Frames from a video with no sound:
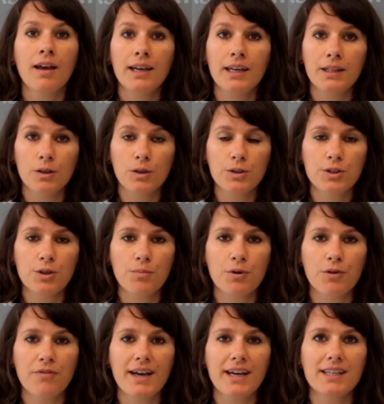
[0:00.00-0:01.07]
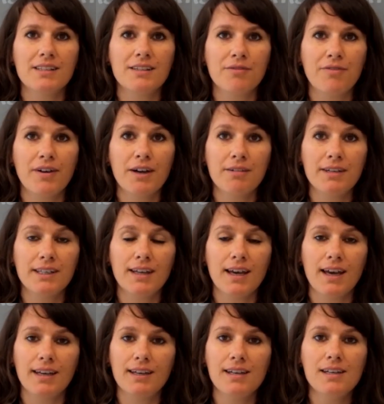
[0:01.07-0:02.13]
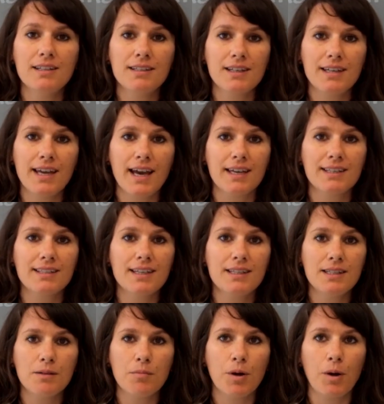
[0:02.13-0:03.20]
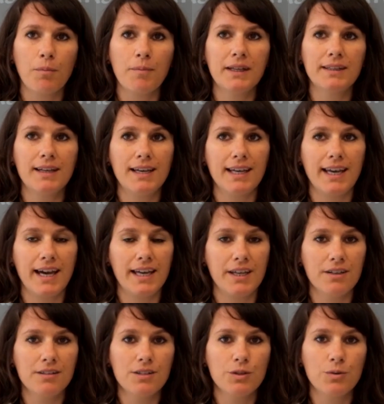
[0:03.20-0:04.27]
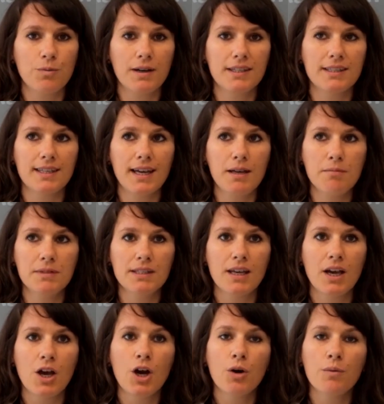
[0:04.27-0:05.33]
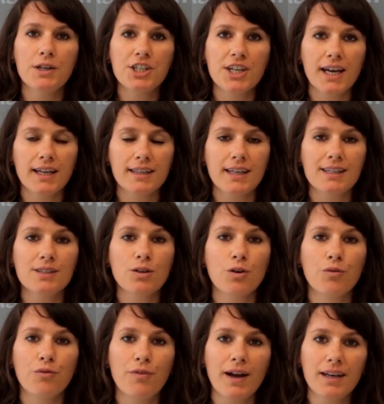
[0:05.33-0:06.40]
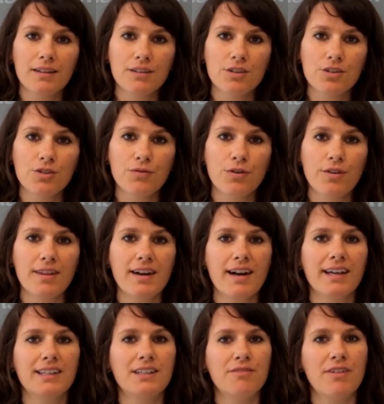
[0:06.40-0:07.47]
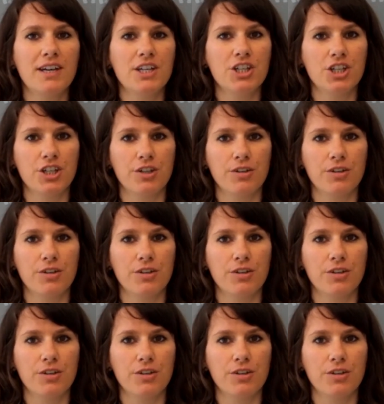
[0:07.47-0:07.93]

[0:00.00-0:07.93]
It also provides varied and easily accessible metallic ions to enzymes, which act as cofactors for their activation.